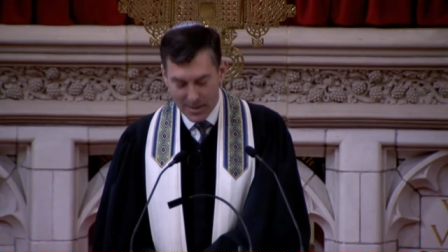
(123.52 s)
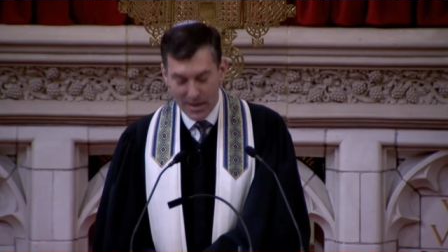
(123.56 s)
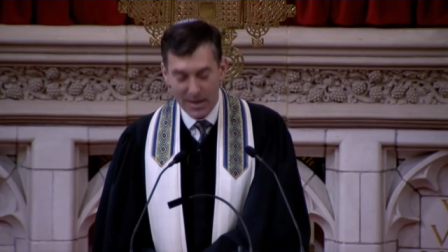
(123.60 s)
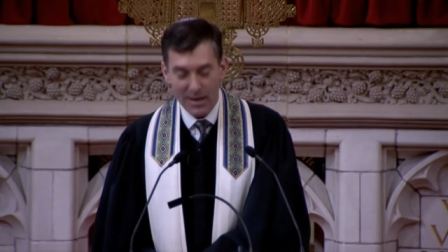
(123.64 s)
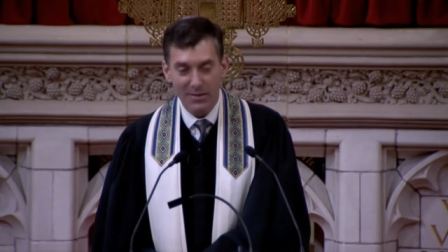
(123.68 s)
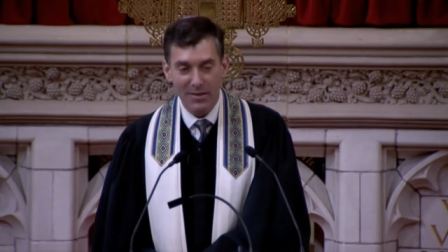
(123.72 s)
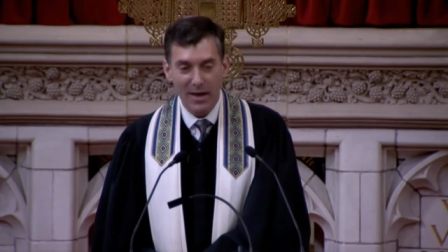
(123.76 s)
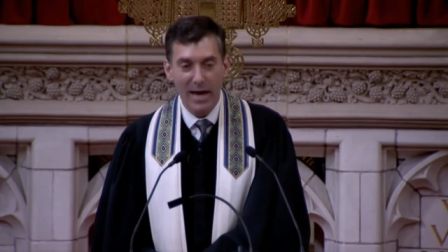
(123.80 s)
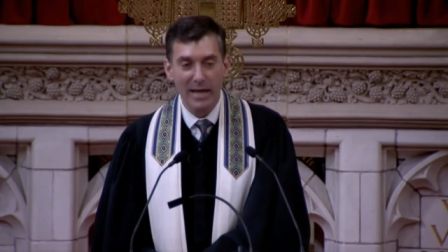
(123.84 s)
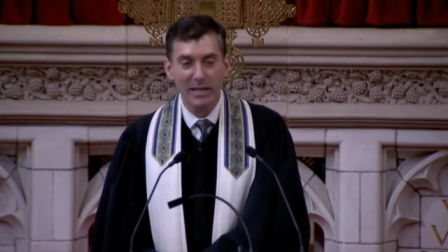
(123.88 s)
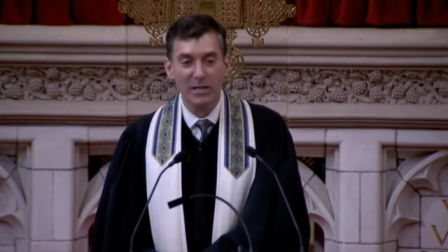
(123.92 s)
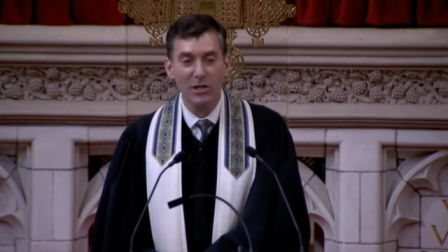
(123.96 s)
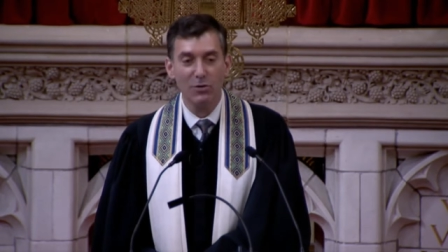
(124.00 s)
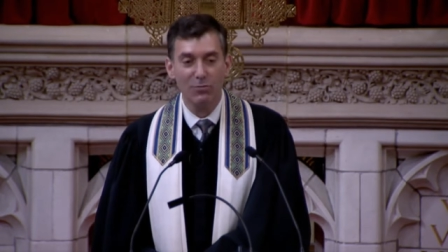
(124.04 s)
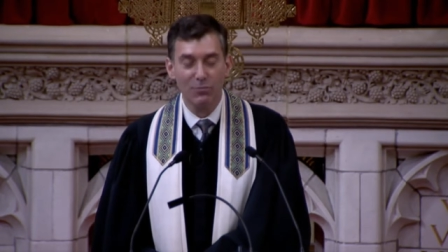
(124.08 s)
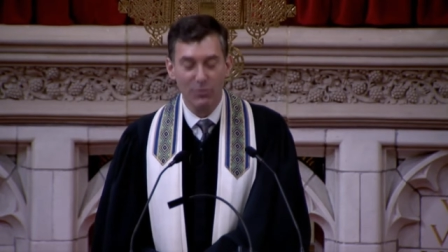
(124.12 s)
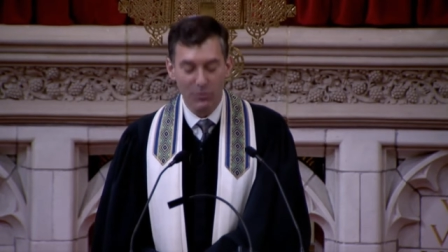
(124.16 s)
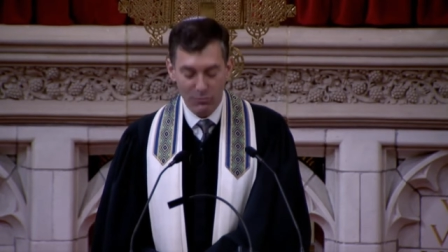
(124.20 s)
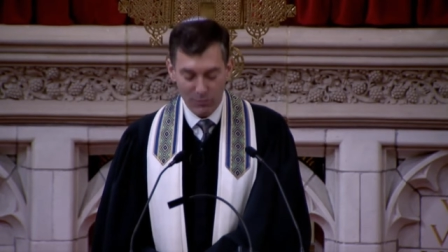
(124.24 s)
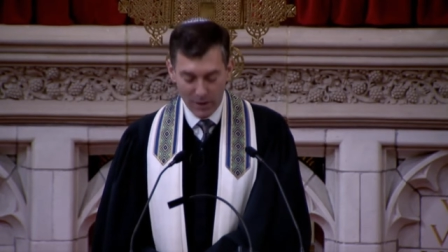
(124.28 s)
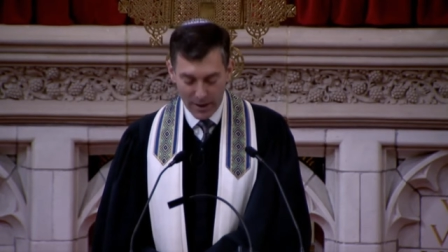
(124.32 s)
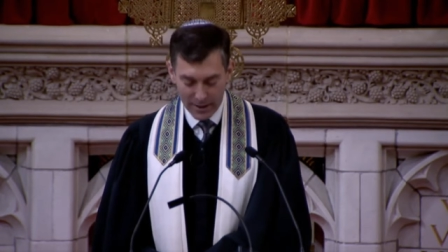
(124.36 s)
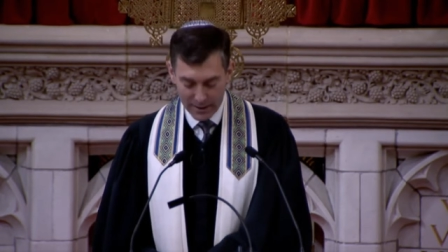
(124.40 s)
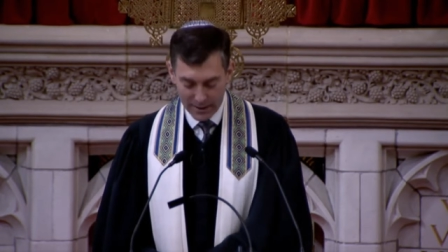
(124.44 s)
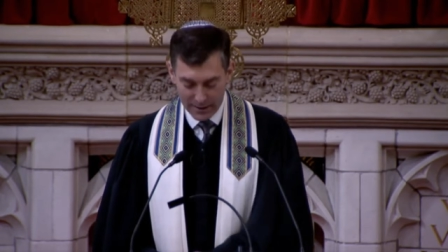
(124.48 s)
Thank you for
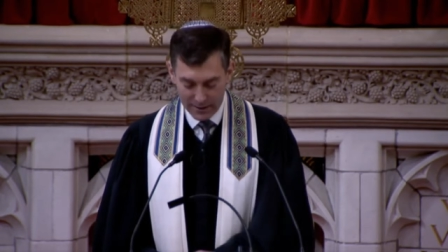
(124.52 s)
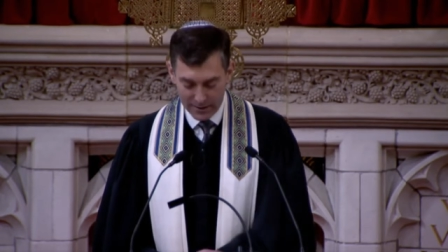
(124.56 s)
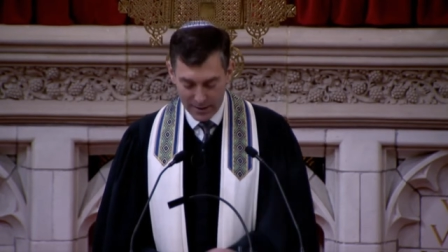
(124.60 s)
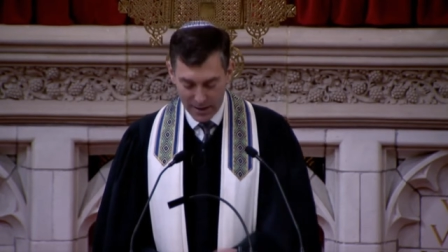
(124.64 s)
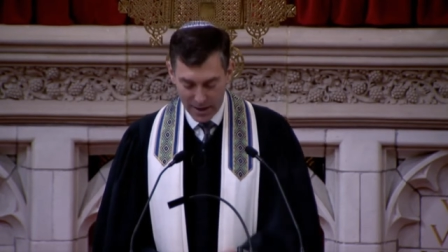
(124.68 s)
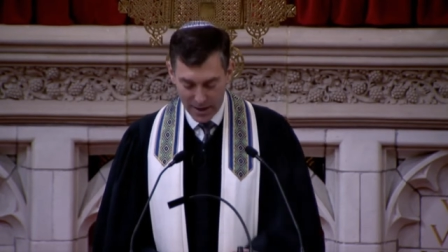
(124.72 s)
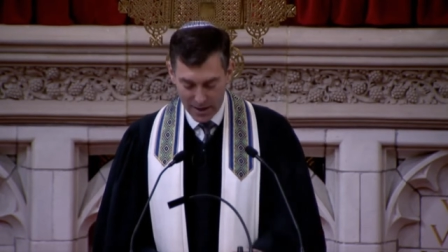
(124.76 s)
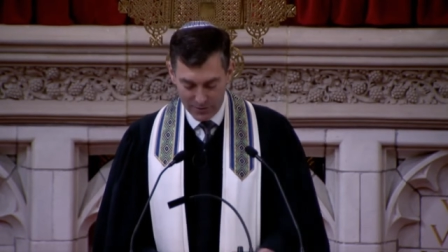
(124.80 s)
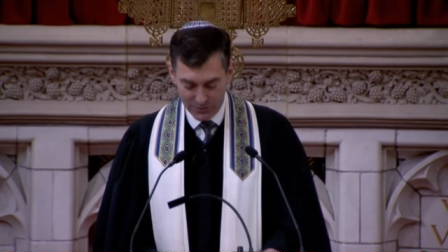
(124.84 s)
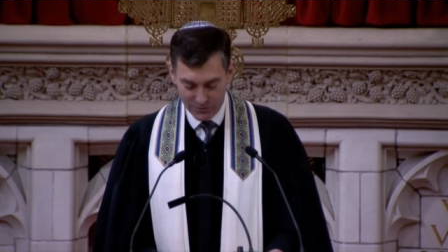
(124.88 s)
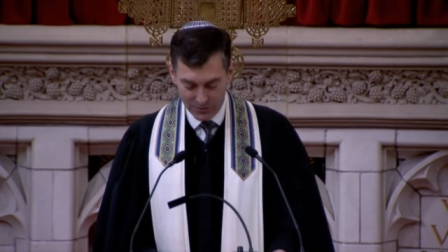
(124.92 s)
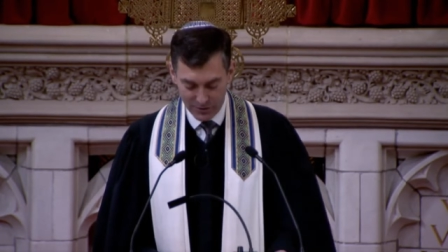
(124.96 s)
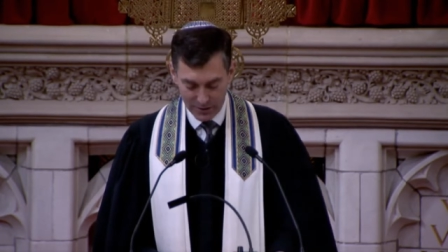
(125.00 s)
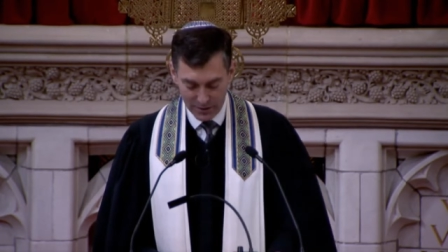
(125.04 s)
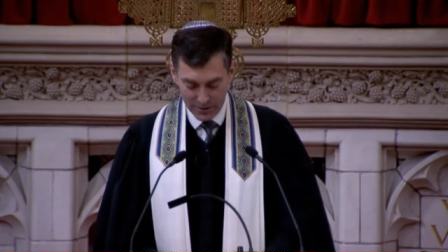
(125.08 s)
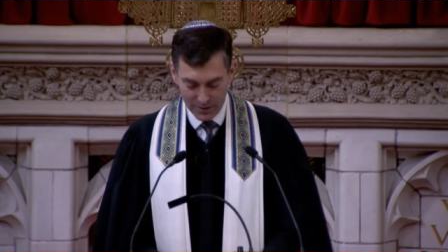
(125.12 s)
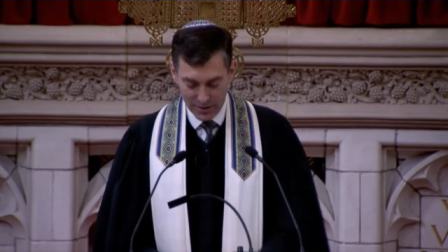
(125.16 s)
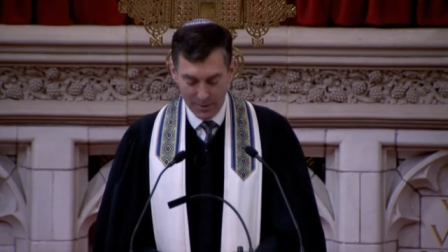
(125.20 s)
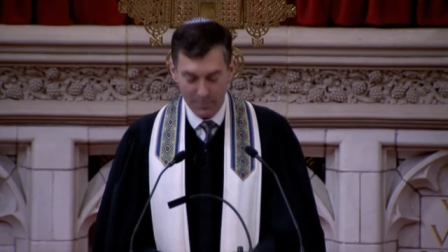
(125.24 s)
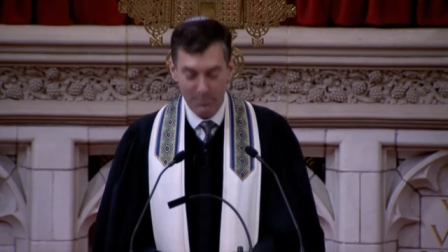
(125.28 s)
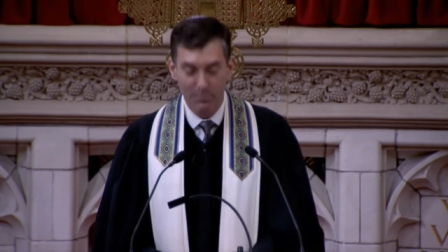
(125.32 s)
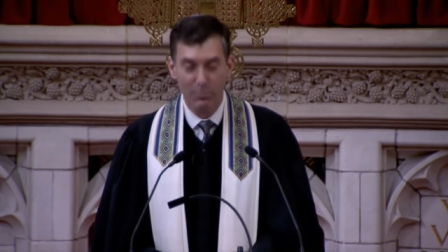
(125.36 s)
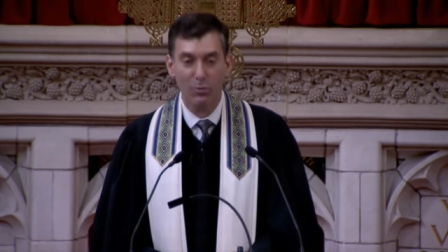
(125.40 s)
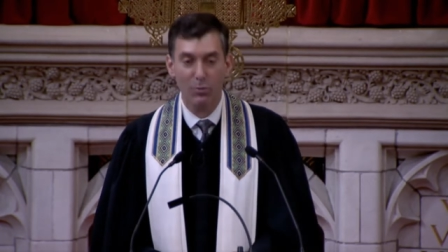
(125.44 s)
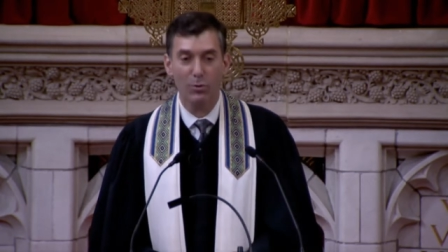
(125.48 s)
recognizing the
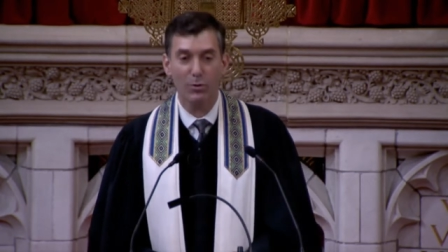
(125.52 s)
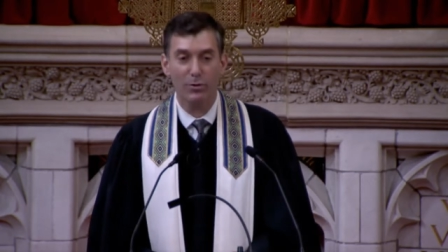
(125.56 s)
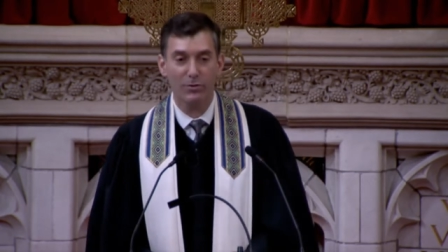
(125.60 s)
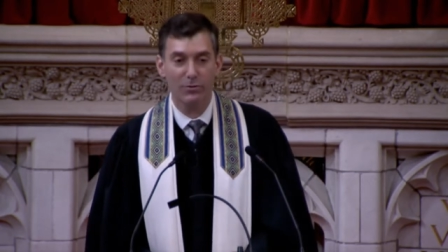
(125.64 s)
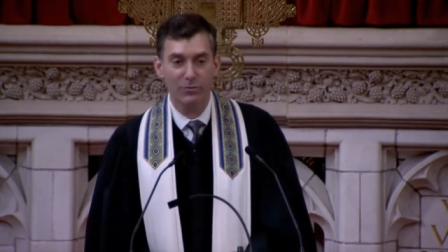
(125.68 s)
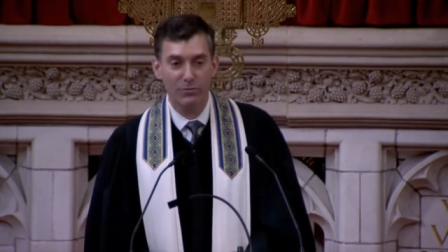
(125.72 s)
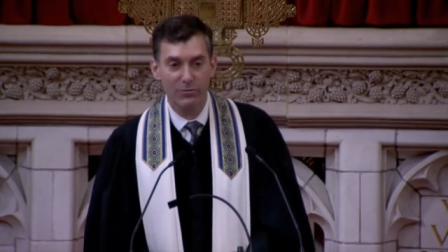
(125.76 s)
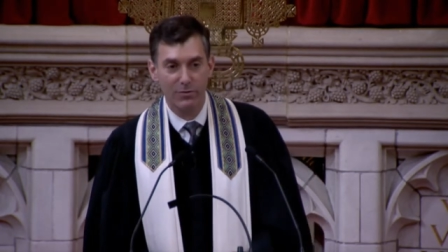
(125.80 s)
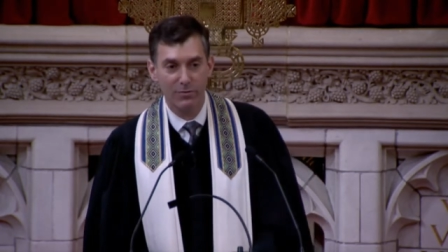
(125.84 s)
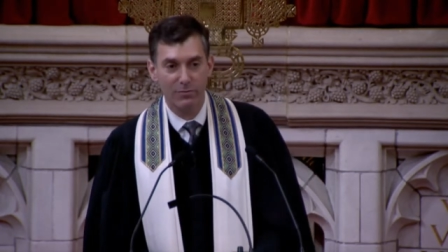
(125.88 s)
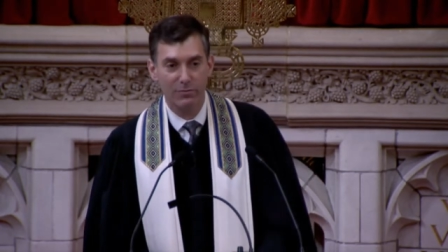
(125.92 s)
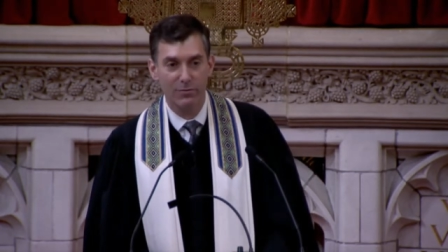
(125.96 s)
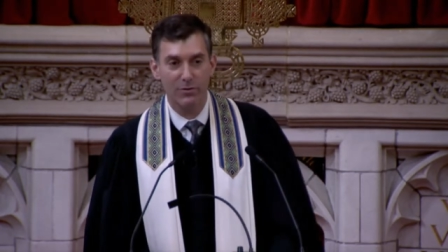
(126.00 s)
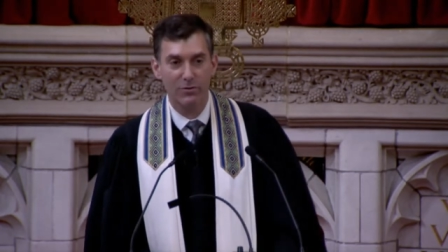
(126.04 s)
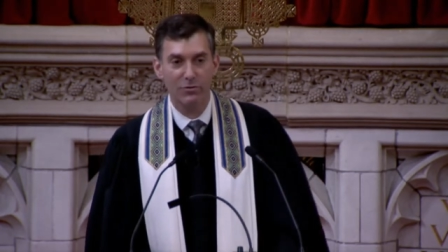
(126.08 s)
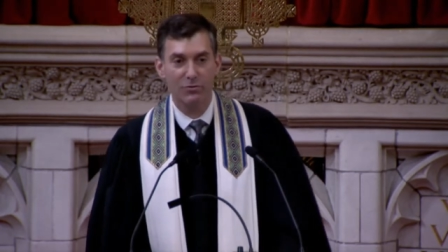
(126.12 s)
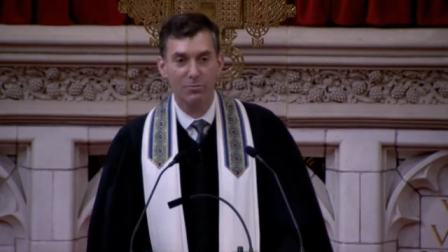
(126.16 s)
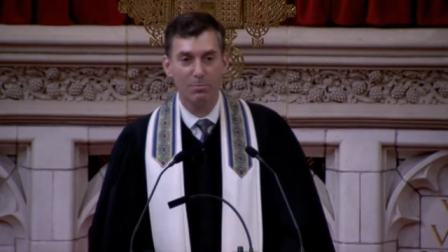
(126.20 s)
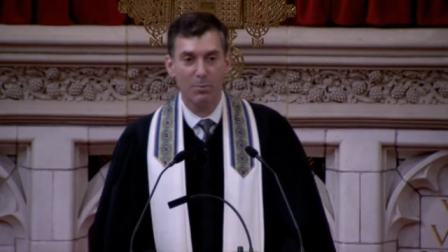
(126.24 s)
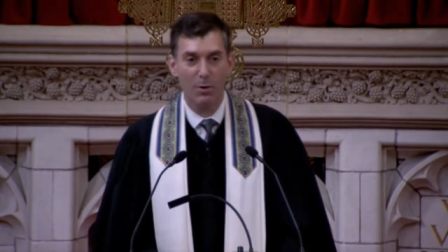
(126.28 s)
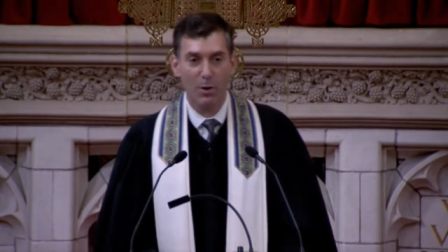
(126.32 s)
importance of this